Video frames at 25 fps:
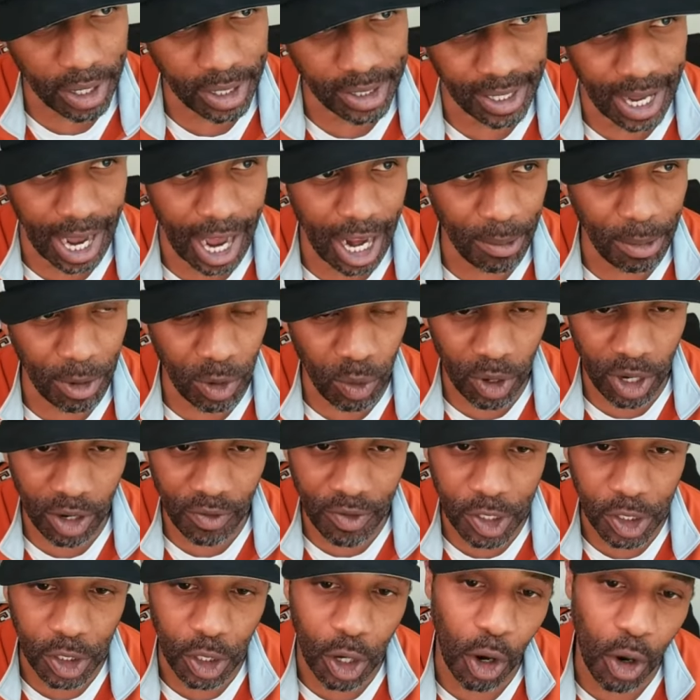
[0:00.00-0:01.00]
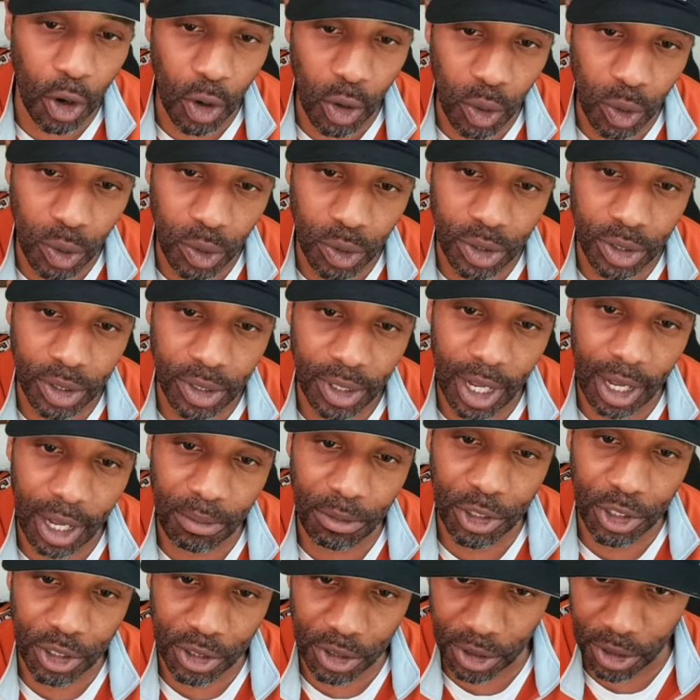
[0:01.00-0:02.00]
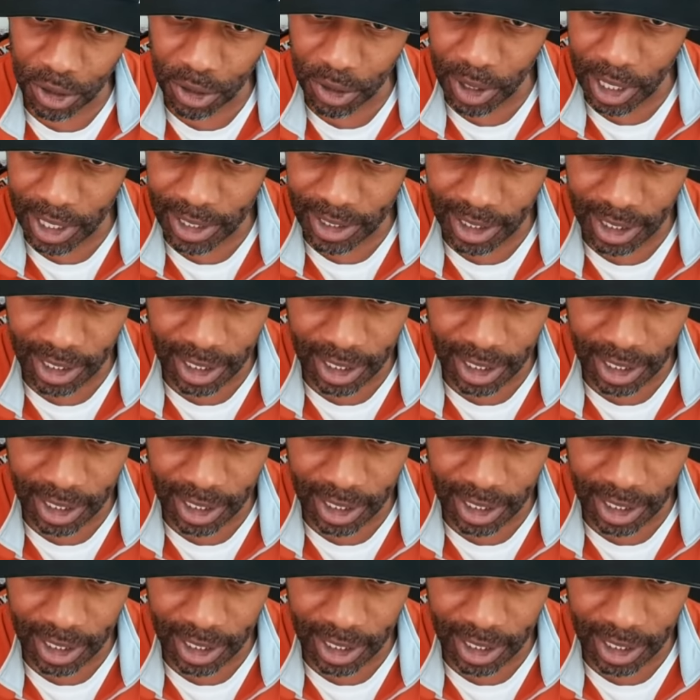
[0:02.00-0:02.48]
It's got to be one of his goals, I'm sure, as a